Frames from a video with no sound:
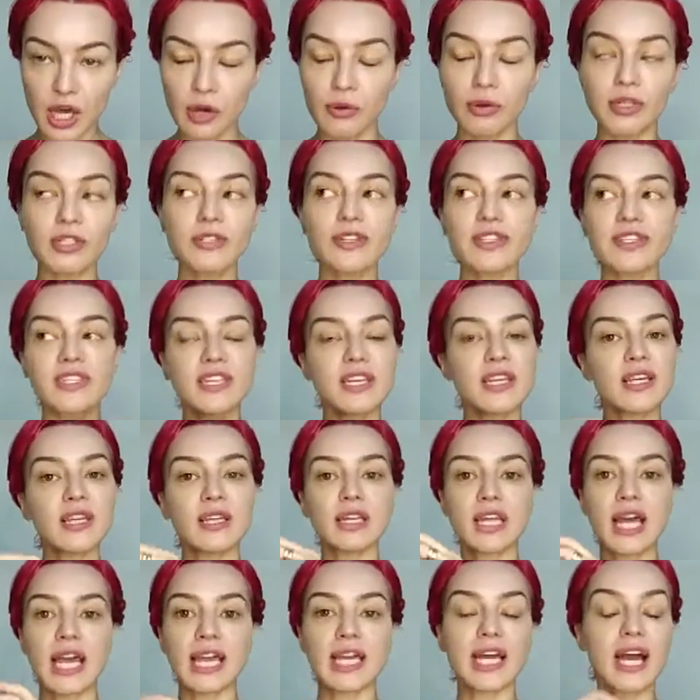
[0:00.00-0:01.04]
When you
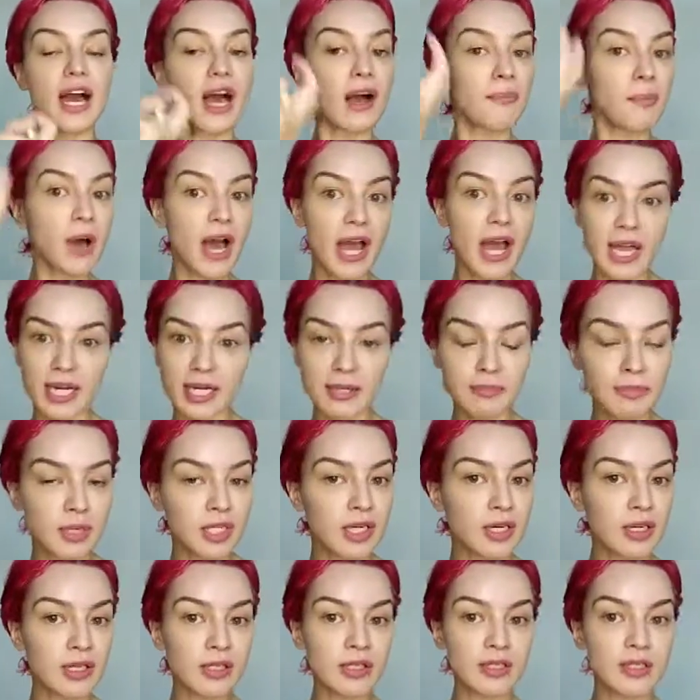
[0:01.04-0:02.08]
see like
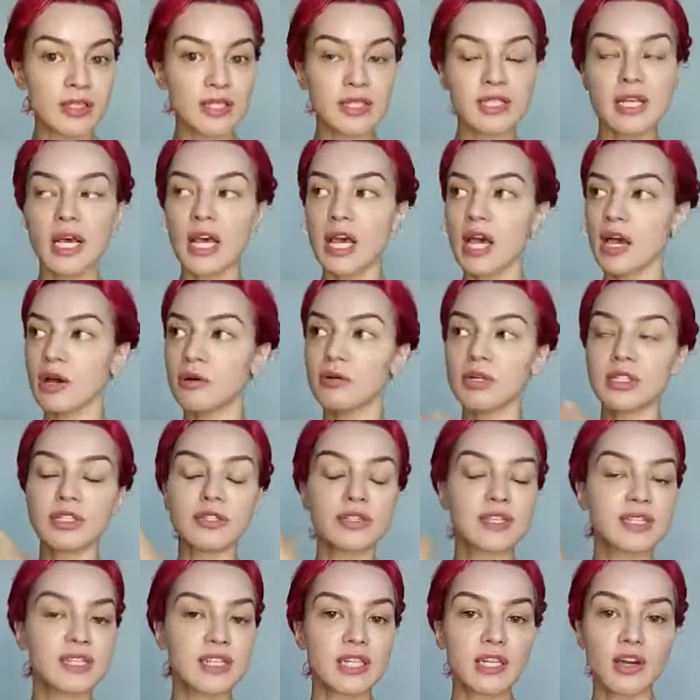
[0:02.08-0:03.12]
animals, when
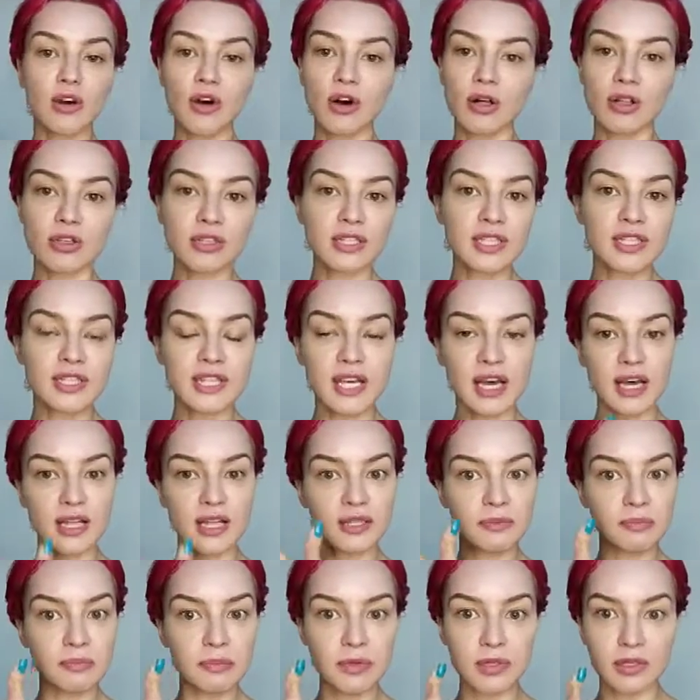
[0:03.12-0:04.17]
you see all these
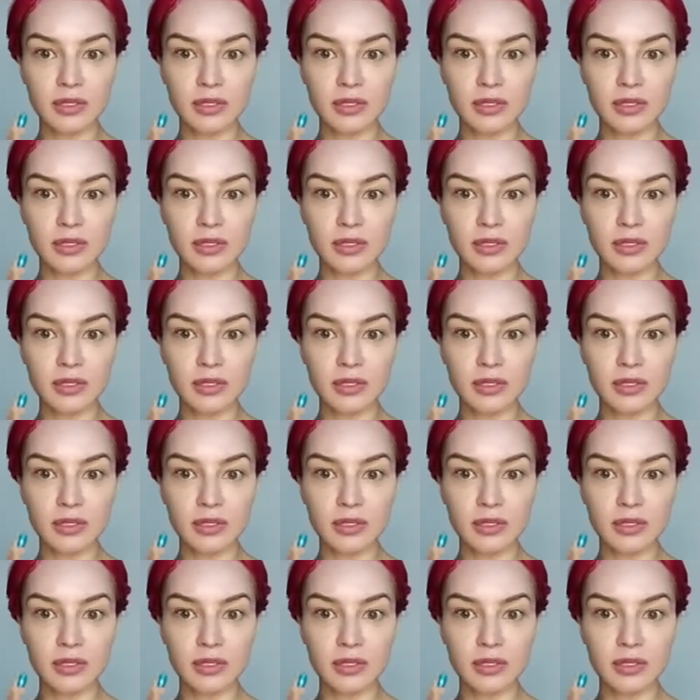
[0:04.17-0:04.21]
other